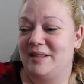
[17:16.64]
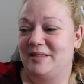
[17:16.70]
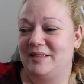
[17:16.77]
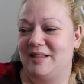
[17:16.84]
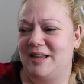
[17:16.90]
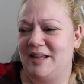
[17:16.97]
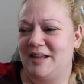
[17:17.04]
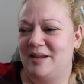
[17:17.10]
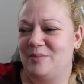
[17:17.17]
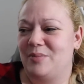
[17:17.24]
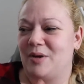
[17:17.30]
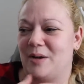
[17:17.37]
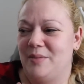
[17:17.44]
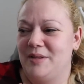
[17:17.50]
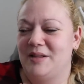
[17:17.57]
the
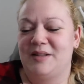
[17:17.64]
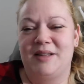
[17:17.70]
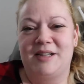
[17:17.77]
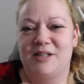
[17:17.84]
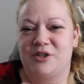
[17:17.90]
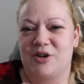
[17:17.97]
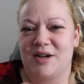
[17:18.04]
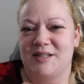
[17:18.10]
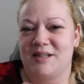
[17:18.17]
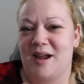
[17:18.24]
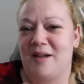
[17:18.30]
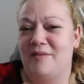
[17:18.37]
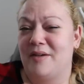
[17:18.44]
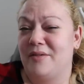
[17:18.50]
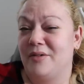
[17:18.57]
probably the least stressed
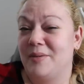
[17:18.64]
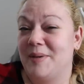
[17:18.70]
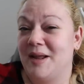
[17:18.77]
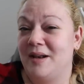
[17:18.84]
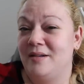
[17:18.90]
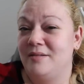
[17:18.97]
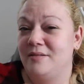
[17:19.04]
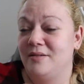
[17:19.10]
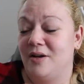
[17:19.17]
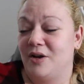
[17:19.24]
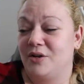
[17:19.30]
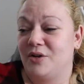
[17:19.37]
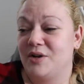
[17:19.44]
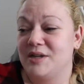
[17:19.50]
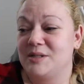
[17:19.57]
I've ever been
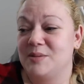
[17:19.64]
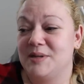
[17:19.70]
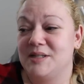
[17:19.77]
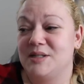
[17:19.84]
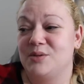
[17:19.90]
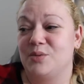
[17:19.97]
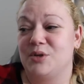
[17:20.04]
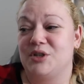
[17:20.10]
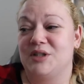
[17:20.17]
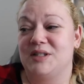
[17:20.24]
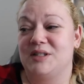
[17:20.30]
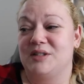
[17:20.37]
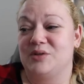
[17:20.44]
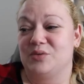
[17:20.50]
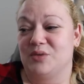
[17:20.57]
on Christmas, which
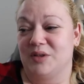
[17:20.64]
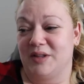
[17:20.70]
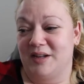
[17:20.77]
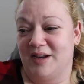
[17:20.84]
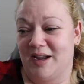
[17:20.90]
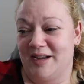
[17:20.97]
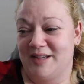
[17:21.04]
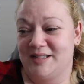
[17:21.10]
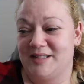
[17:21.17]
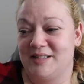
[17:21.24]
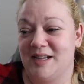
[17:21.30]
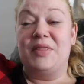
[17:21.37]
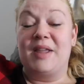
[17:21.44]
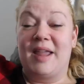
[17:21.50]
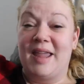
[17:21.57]
is really nice.
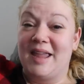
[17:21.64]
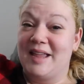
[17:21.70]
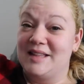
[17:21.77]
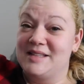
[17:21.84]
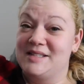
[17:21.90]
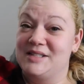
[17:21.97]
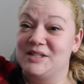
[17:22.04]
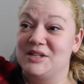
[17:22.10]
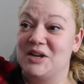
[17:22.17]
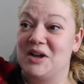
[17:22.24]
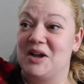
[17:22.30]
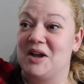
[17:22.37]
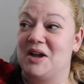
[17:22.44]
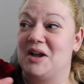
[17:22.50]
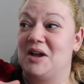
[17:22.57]
The kids,
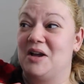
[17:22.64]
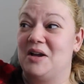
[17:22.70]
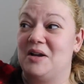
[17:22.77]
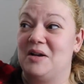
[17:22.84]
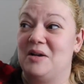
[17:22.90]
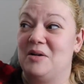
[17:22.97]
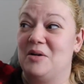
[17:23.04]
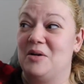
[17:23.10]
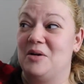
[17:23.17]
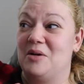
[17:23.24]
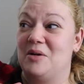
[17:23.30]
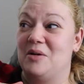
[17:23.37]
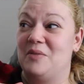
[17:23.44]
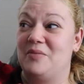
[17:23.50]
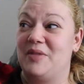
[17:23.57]
uh,
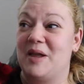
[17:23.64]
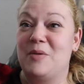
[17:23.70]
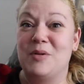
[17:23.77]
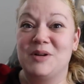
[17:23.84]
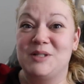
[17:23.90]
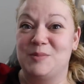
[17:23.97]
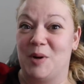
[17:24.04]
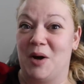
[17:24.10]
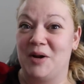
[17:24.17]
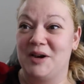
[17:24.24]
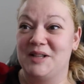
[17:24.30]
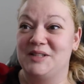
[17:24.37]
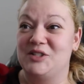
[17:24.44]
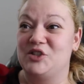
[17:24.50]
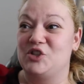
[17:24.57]
they
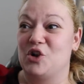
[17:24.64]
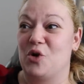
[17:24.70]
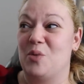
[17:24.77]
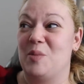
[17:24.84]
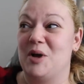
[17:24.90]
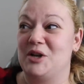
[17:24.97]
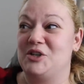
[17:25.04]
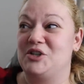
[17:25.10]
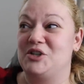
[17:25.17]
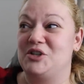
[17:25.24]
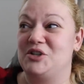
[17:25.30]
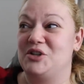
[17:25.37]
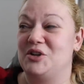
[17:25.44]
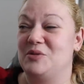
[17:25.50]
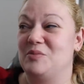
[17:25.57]
responded so
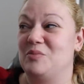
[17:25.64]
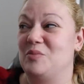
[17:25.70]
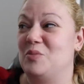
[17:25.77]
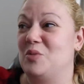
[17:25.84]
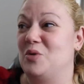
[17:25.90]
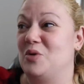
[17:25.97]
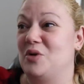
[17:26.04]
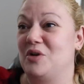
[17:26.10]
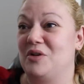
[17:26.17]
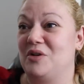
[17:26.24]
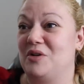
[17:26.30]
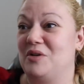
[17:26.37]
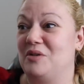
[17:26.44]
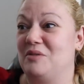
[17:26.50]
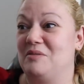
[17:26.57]
much
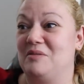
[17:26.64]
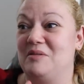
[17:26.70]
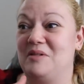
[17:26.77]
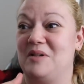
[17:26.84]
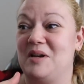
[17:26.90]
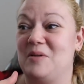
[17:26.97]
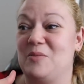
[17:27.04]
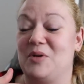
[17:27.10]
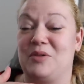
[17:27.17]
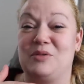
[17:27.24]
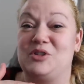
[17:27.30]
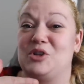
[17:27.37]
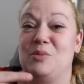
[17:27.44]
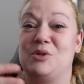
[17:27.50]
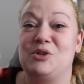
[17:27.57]
more with
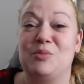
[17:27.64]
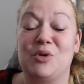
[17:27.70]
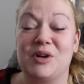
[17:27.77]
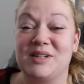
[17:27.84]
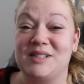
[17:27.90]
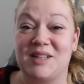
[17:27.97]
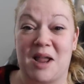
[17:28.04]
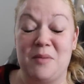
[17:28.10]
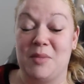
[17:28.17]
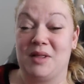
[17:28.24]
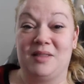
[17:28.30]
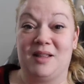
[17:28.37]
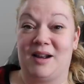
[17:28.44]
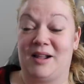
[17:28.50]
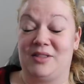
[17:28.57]
so much more
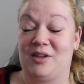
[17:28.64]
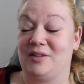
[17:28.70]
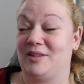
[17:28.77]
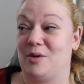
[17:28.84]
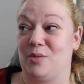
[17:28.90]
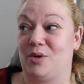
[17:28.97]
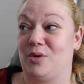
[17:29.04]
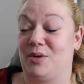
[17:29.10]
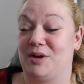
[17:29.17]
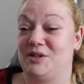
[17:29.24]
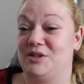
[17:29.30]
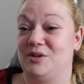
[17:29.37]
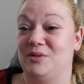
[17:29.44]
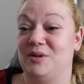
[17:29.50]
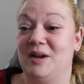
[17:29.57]
excitement than I thought they were going
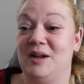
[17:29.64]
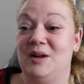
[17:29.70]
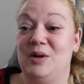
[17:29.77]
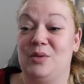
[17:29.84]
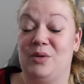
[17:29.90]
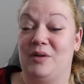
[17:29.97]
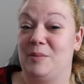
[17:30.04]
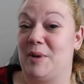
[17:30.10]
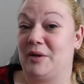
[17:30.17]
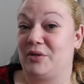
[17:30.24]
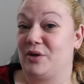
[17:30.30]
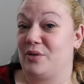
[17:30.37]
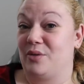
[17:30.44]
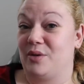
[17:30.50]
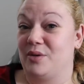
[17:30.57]
to about
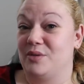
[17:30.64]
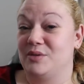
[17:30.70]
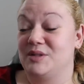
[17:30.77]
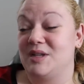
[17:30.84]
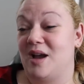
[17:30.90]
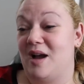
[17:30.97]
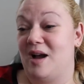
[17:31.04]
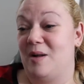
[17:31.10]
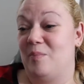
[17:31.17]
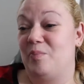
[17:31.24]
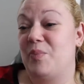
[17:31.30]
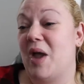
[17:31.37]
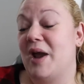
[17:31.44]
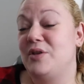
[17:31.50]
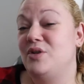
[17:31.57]
the cruise.
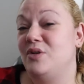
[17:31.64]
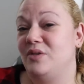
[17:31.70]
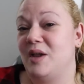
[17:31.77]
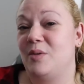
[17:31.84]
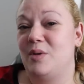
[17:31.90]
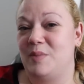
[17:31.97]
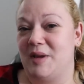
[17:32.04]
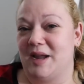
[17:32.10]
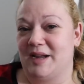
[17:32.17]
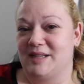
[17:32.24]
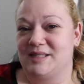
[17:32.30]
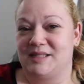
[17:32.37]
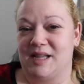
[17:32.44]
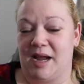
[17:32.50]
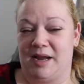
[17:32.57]
Um, I knew they would be
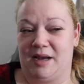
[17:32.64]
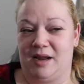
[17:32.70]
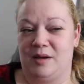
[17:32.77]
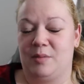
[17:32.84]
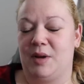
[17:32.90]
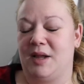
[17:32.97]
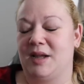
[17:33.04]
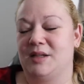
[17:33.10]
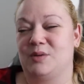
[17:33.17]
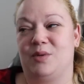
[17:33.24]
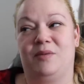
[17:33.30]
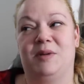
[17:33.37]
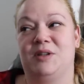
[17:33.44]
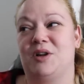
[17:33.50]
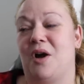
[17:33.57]
excited because
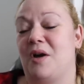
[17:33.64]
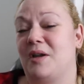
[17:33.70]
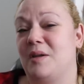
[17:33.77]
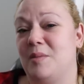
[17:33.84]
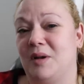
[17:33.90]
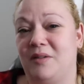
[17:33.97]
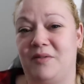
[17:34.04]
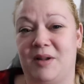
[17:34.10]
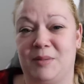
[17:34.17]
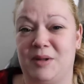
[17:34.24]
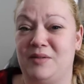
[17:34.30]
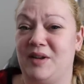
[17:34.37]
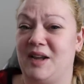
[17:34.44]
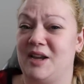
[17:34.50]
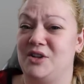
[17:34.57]
we've been talking about a
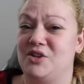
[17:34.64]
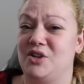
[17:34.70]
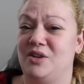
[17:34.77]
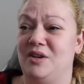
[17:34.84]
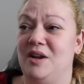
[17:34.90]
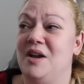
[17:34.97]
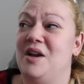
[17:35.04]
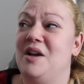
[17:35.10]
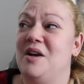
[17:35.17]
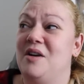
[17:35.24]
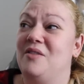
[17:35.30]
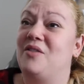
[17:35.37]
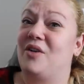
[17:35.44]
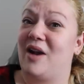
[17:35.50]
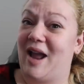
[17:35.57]
family vacation
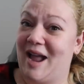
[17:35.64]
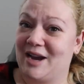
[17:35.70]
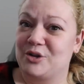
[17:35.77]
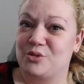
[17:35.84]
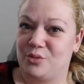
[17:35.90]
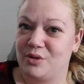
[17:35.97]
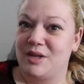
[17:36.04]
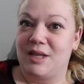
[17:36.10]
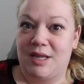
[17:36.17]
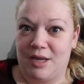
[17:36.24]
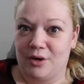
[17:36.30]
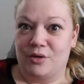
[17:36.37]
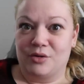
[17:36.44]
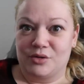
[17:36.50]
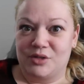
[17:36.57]
for actually
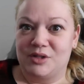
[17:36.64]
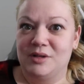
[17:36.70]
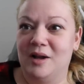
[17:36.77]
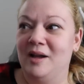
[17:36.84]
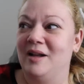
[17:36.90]
years.